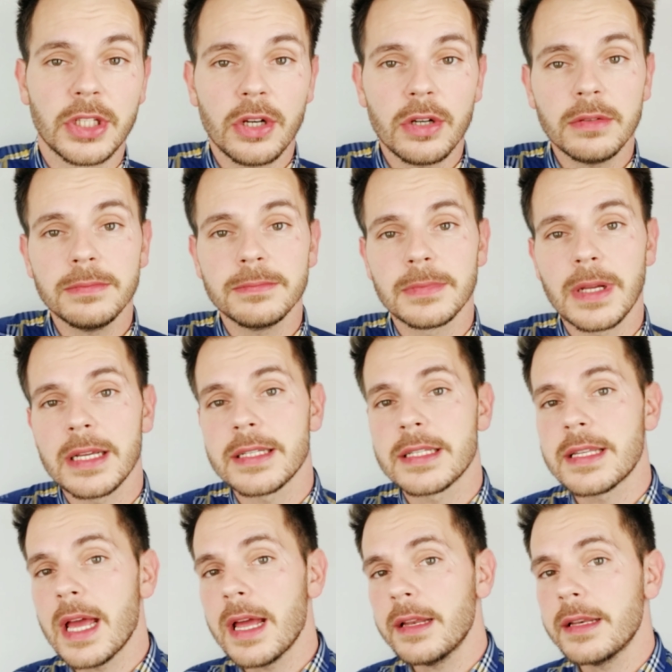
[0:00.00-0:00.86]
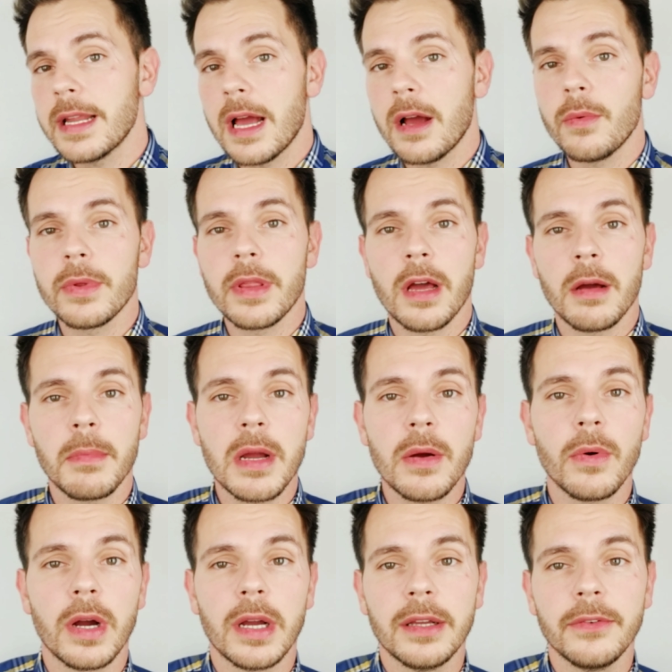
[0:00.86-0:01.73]
So I sat down without
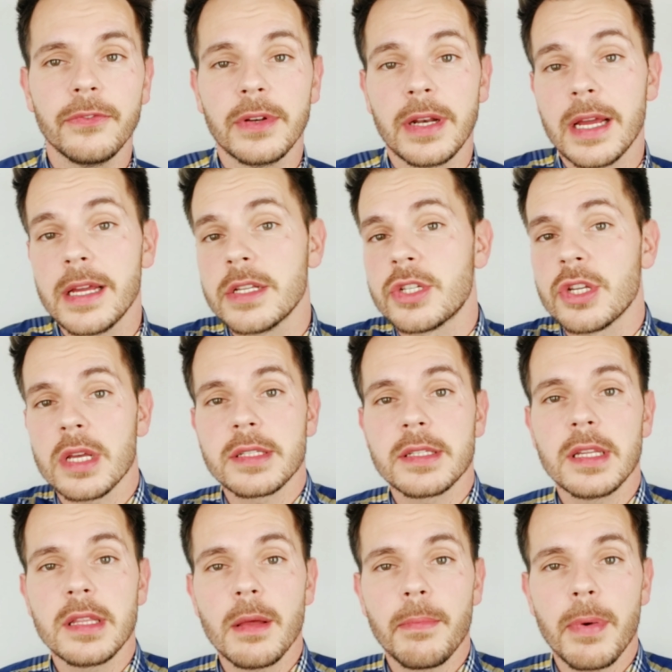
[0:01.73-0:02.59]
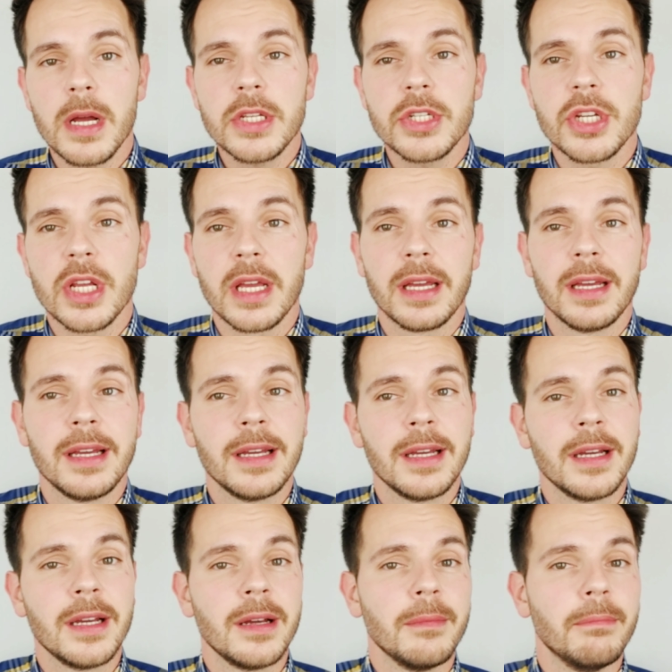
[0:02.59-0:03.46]
my wife and I adjusted the budget.
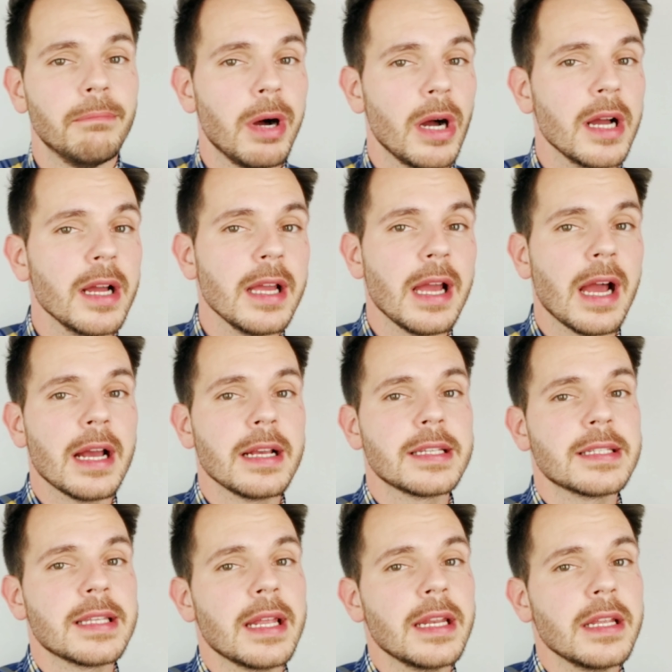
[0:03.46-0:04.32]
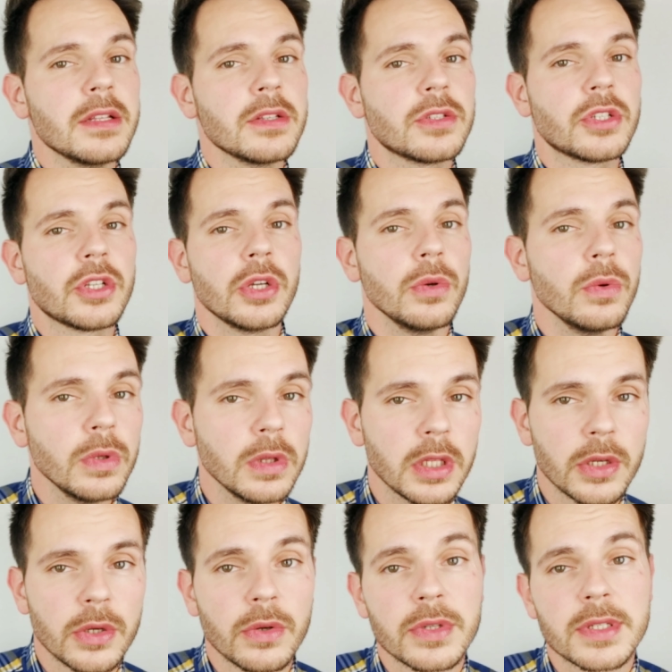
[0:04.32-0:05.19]
But I set it too
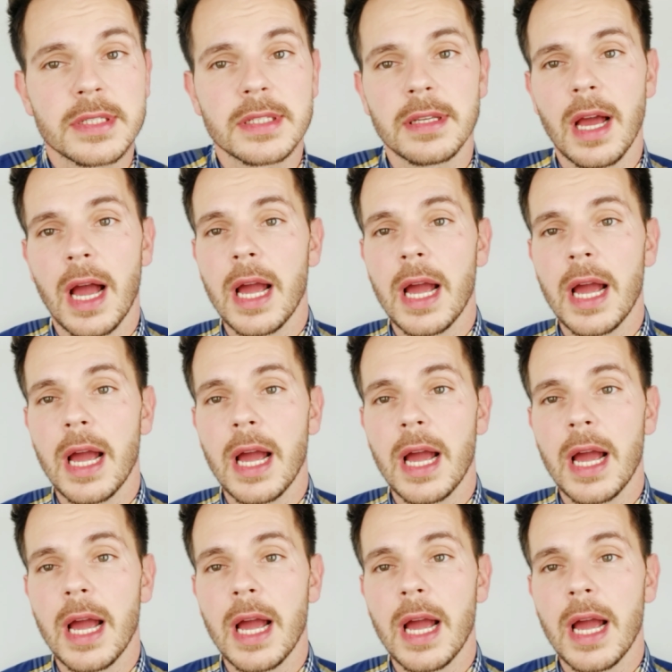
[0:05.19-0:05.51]
loose.